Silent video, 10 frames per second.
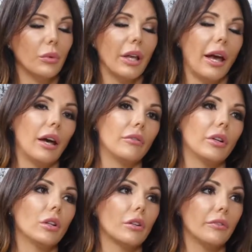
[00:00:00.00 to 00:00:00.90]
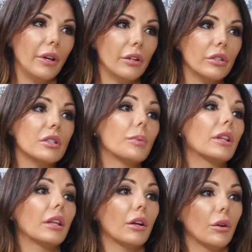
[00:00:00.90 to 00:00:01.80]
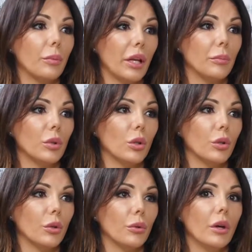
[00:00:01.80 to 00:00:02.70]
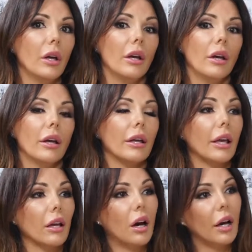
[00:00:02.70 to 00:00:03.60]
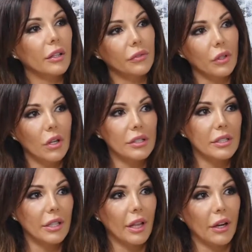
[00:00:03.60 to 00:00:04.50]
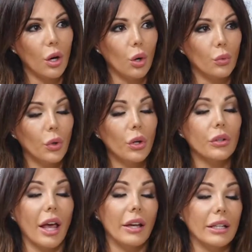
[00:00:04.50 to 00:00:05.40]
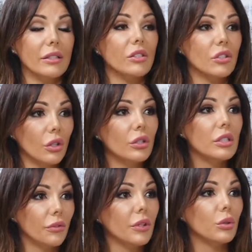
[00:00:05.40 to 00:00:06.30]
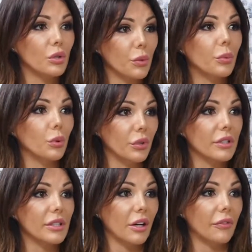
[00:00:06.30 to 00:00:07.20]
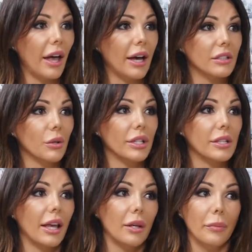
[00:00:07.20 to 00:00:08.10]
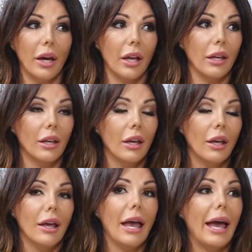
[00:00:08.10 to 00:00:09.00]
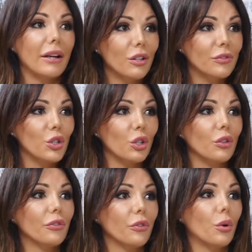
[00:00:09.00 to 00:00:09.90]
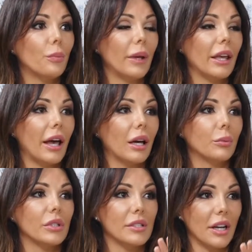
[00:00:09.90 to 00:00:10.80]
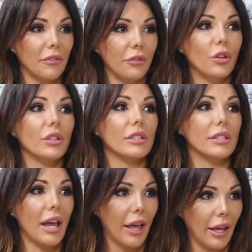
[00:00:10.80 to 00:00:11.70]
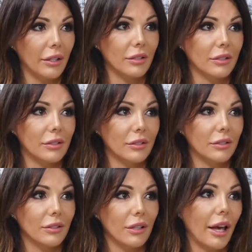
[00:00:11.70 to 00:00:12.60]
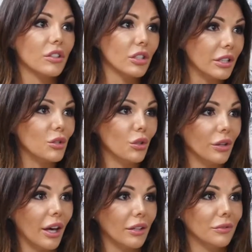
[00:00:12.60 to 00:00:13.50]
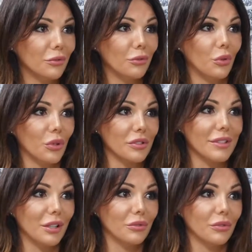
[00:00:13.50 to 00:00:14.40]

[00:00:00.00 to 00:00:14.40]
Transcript: We have a lot of veterans, but then there are people who get kind of lost in that whole world. And it's so difficult to pull yourself out. So I take my hat off to you for being able to stay focused and actually do that for yourself.